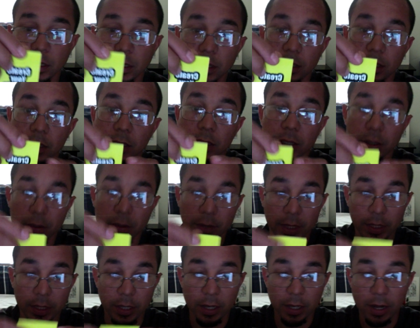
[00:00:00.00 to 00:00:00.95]
you know,
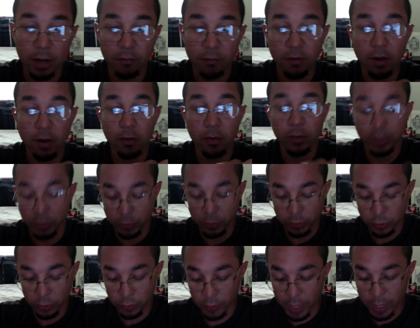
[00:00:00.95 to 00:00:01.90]
and if I were to
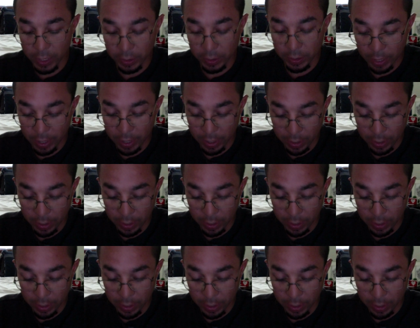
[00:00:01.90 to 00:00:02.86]
create that,
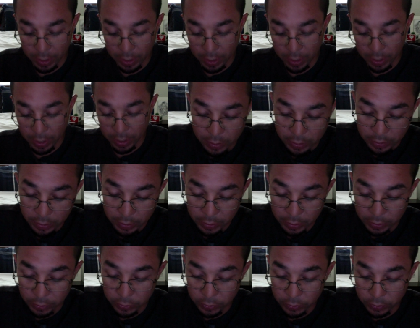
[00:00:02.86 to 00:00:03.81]
the
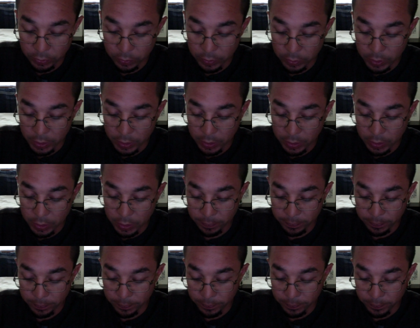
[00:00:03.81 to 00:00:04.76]
little,
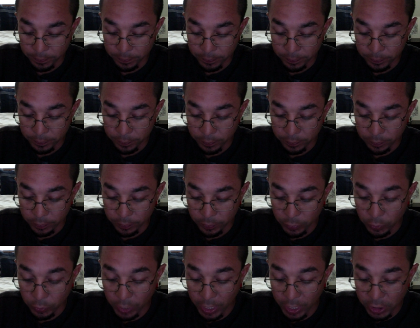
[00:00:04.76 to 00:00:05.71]
well,
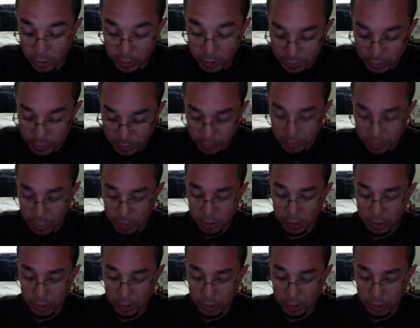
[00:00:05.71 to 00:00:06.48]
actually, this is actually